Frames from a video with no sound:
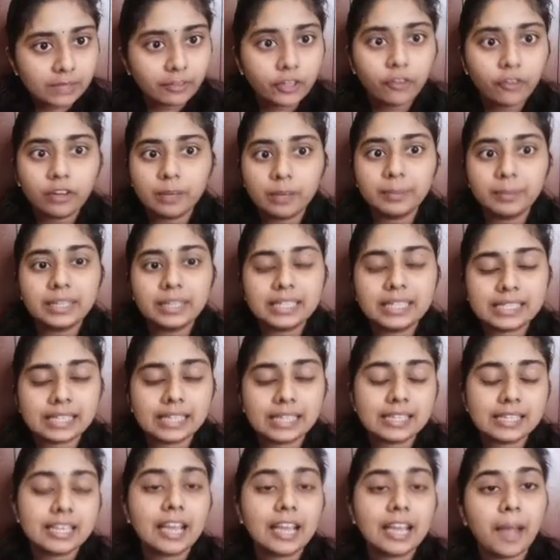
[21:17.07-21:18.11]
we'll be
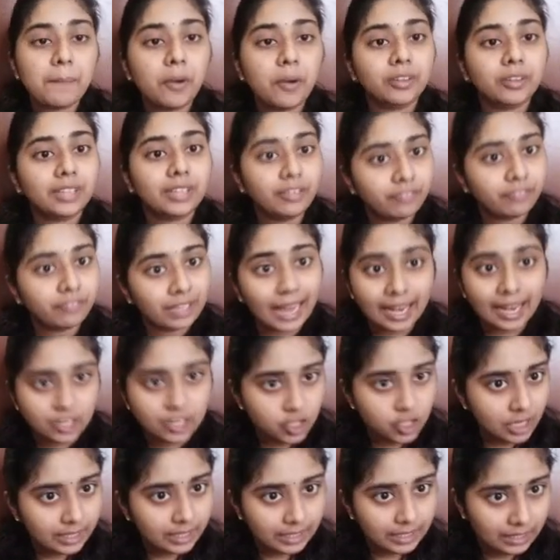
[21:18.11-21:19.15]
discussing about the financial
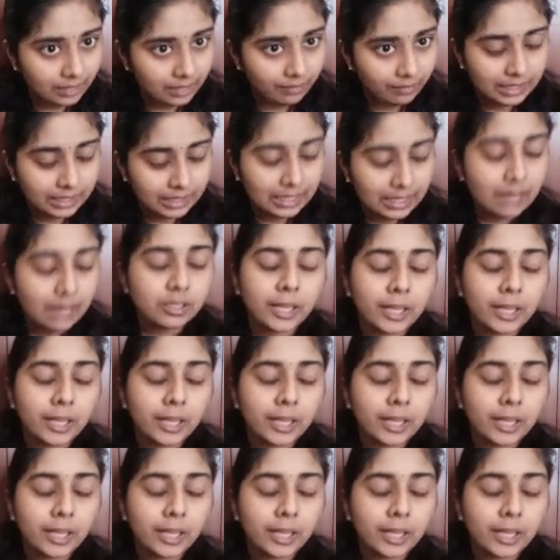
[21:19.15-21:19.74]
derivatives.